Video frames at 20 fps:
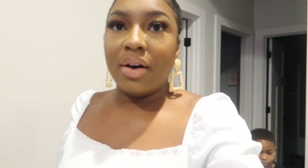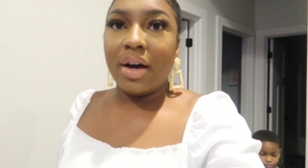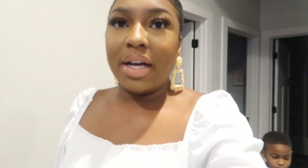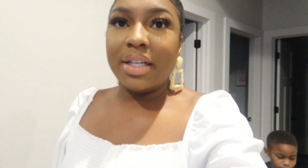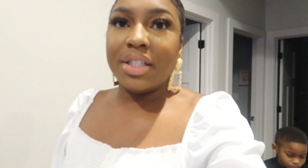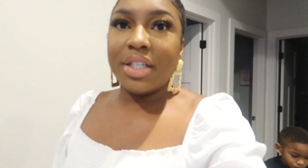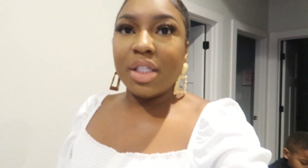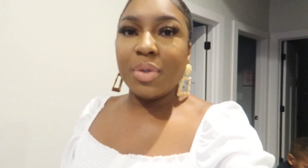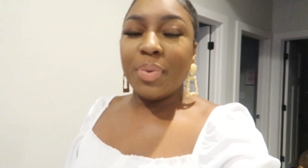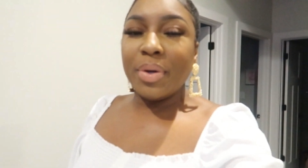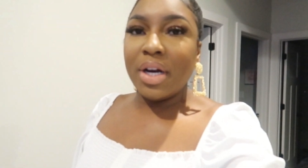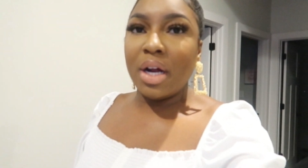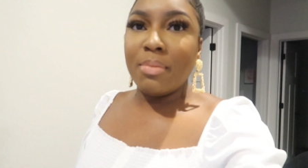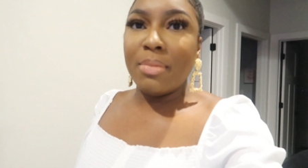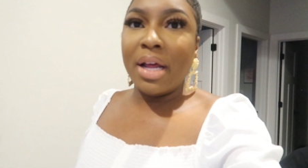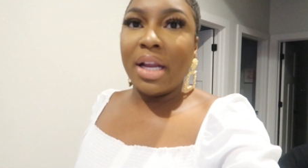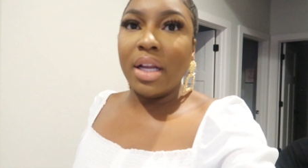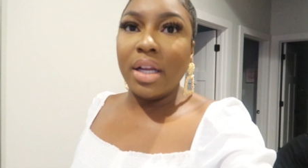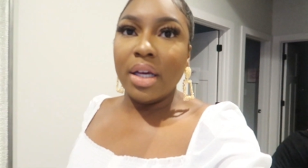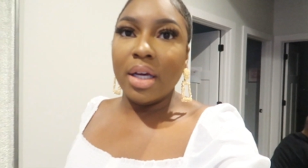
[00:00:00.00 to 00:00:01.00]
I just put on
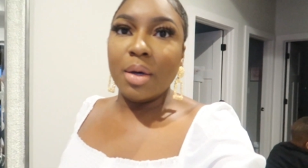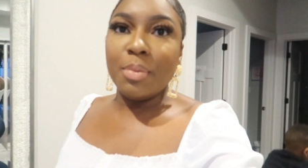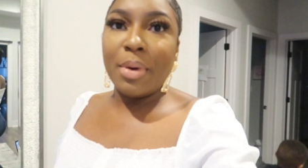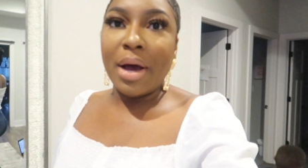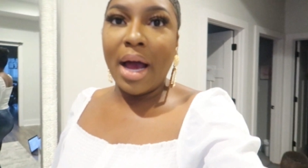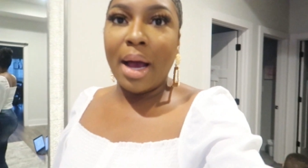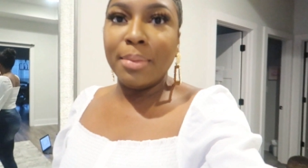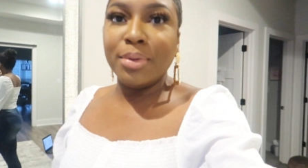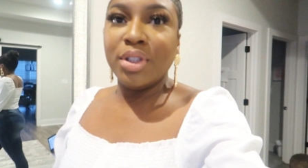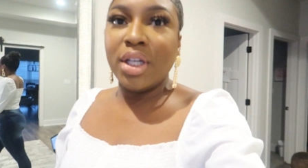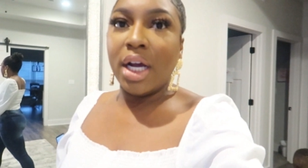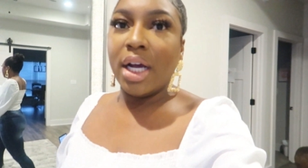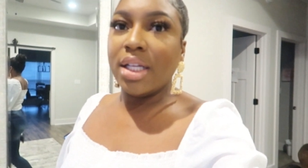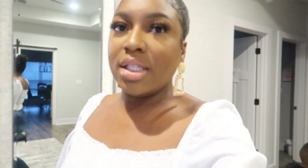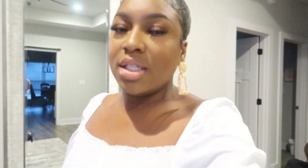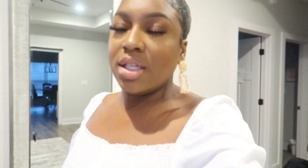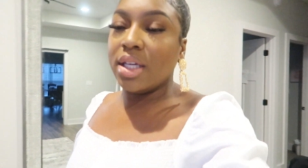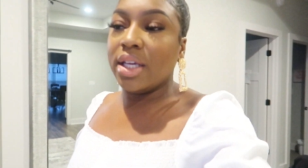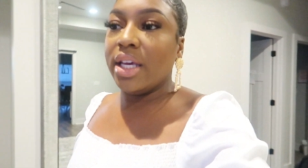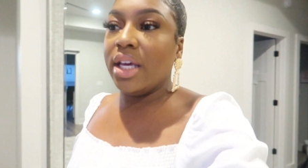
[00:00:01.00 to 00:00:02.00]
my lip. I'm
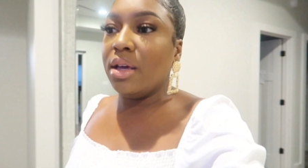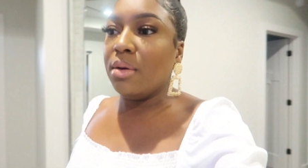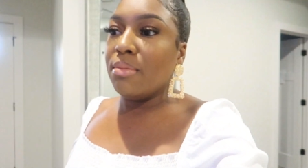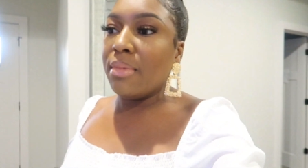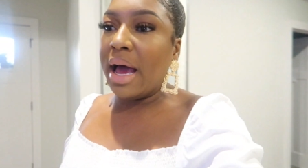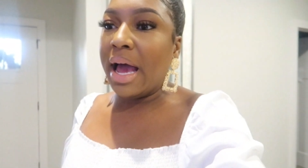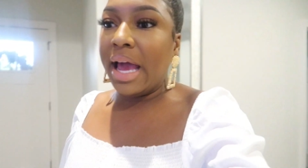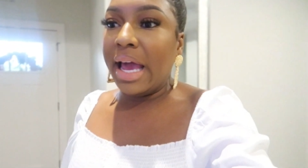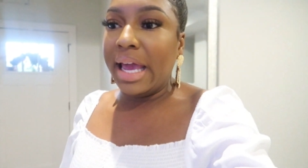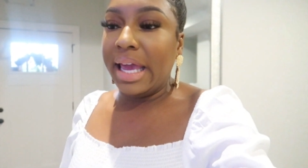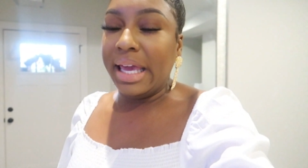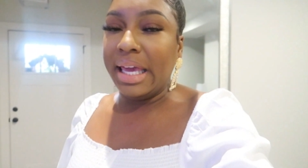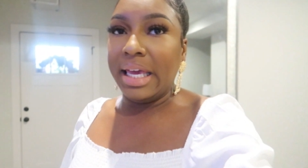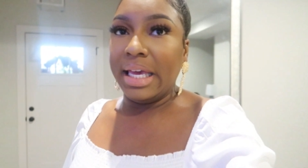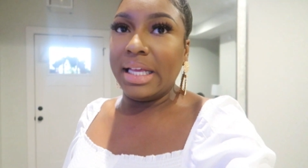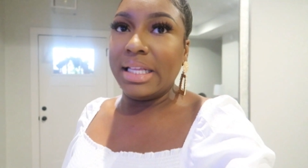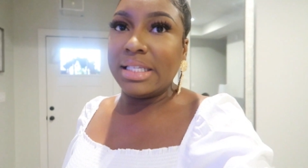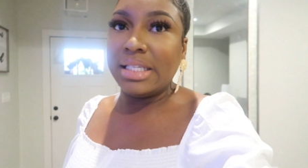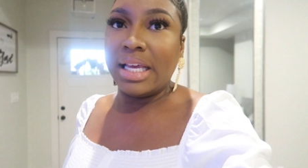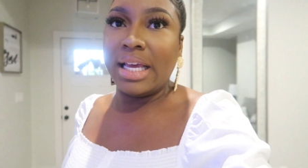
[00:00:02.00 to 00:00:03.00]
trying to keep my
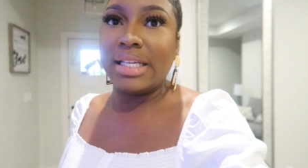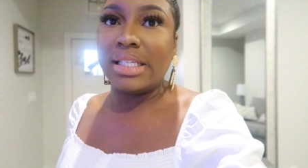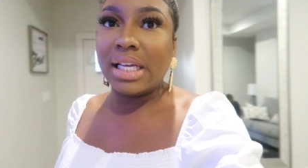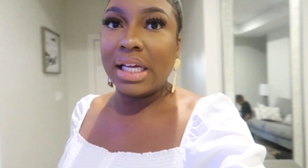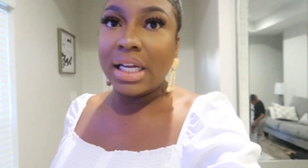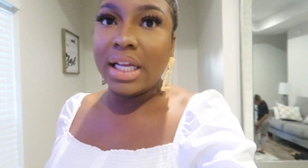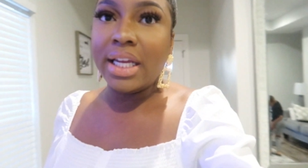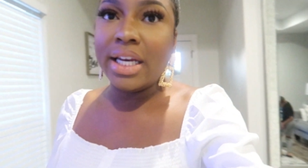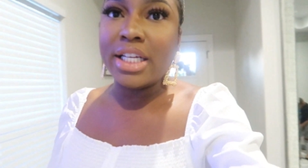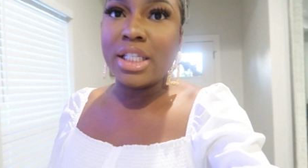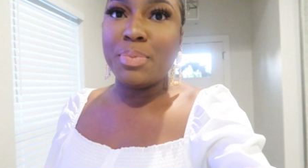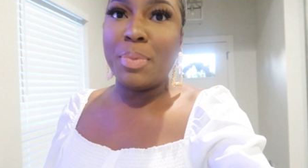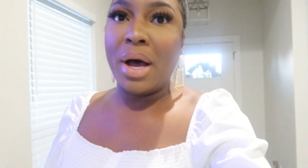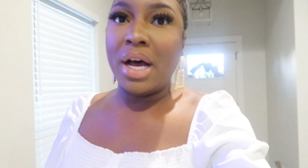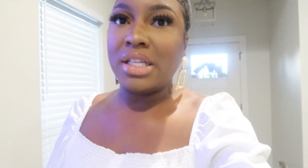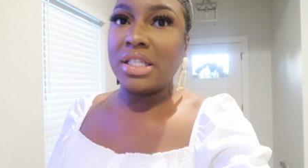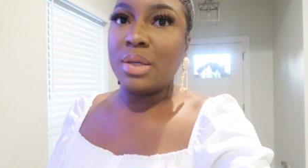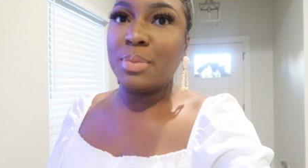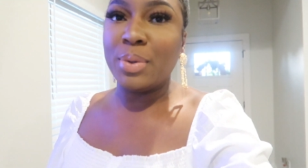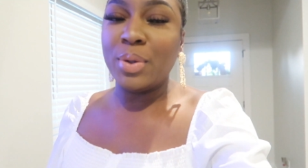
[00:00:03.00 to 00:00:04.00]
hands as clean as
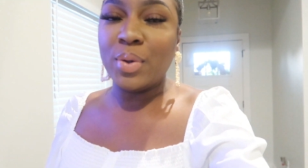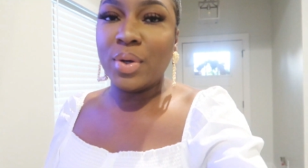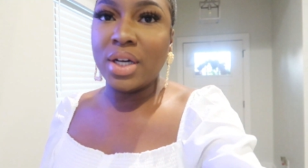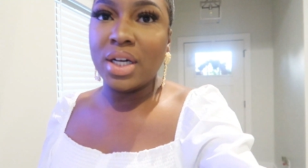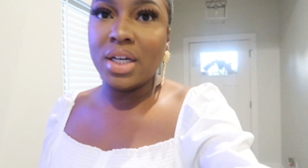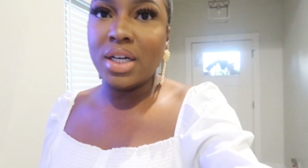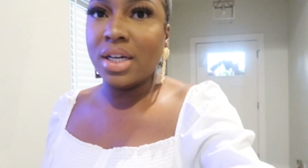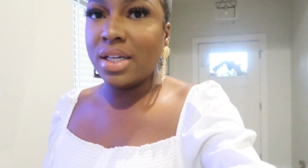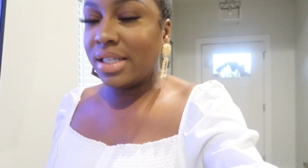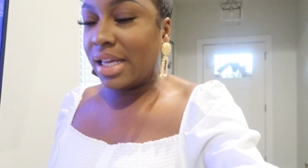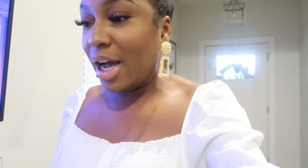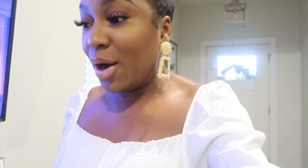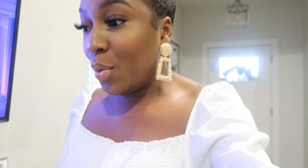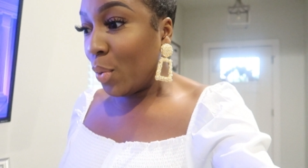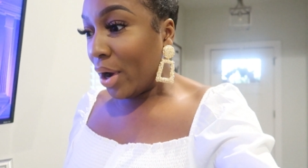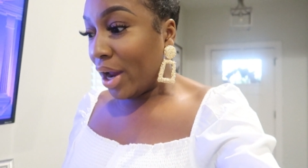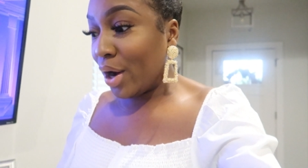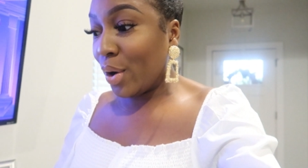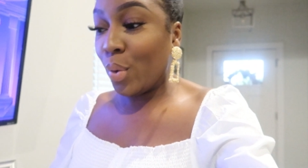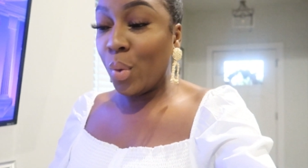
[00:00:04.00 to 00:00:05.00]
possible because
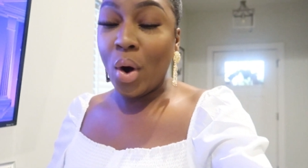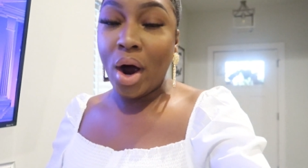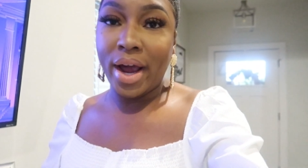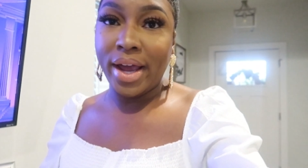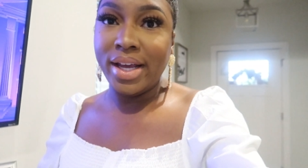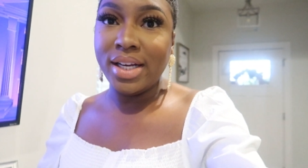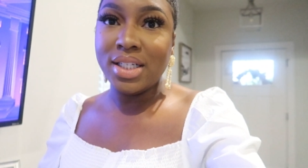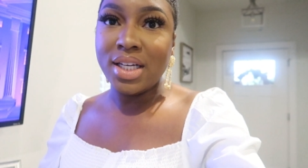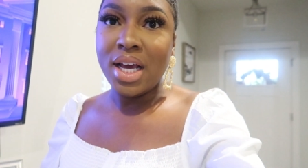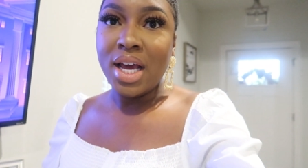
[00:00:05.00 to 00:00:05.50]
I'm wearing white.